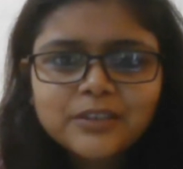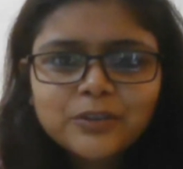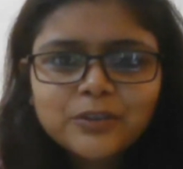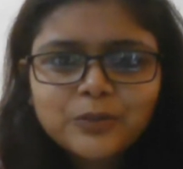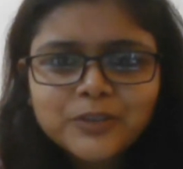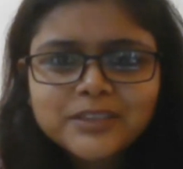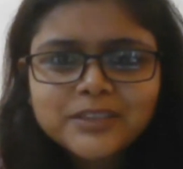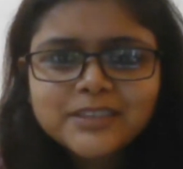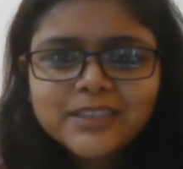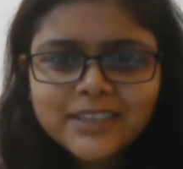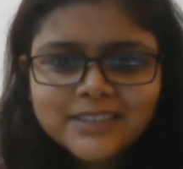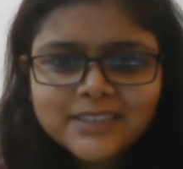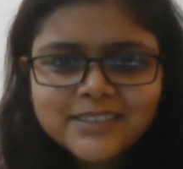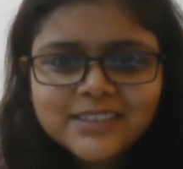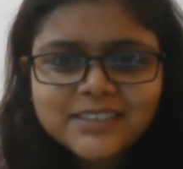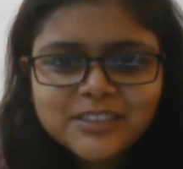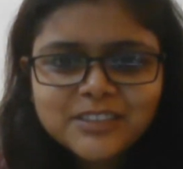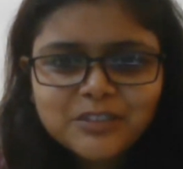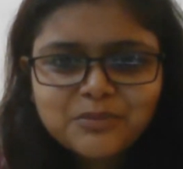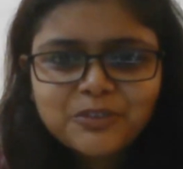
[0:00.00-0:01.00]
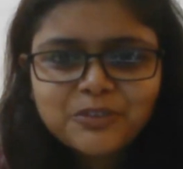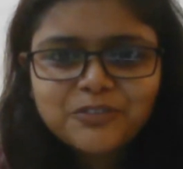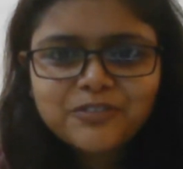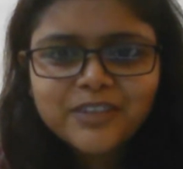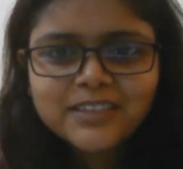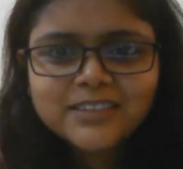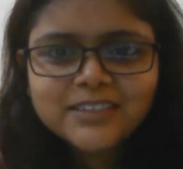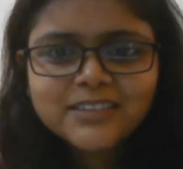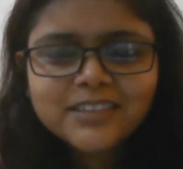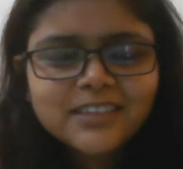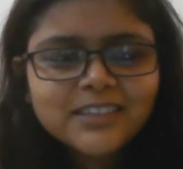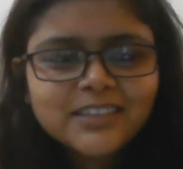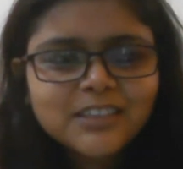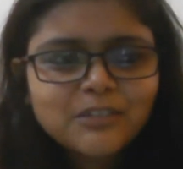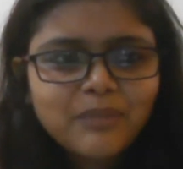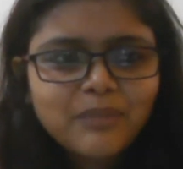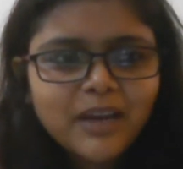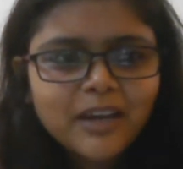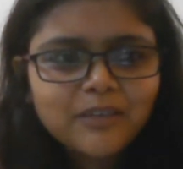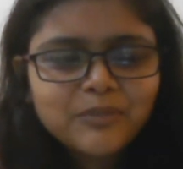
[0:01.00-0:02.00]
who is an assistant professor in
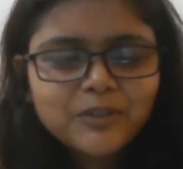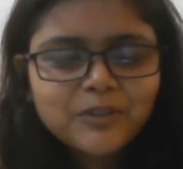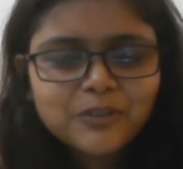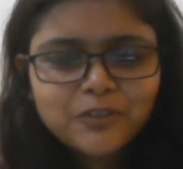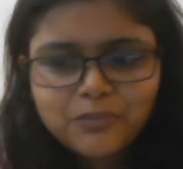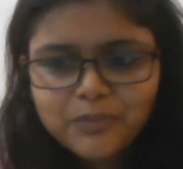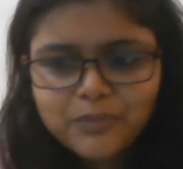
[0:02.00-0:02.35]
Department of